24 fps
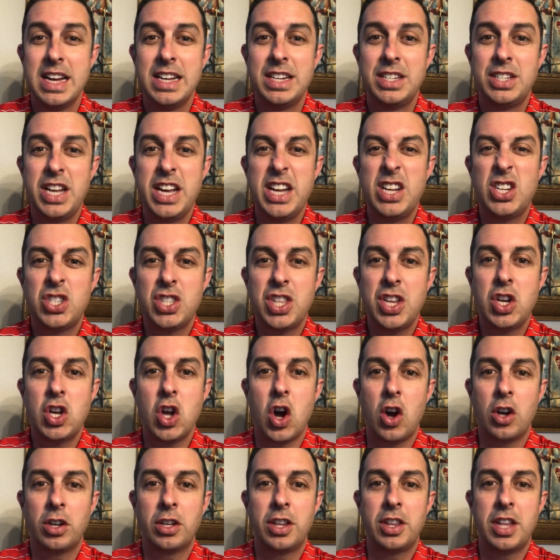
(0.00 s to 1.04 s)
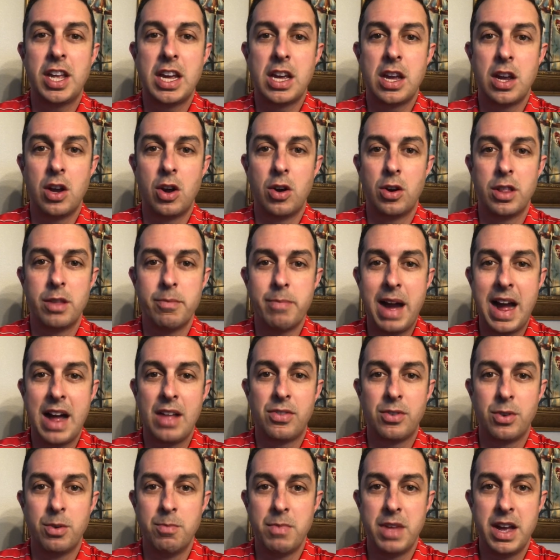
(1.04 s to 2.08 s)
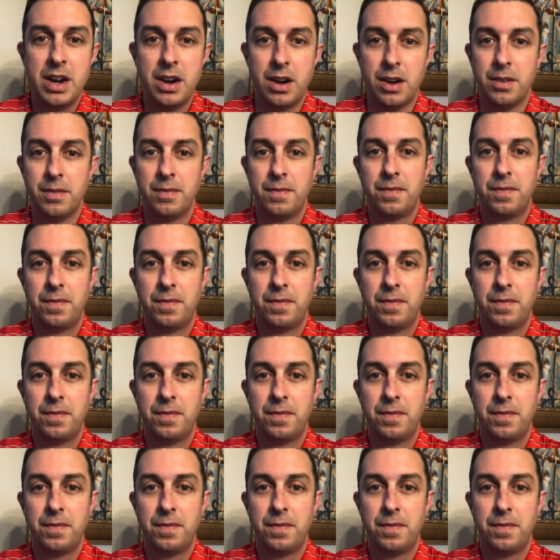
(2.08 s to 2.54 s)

Teach the dog that they can go to the bathroom there.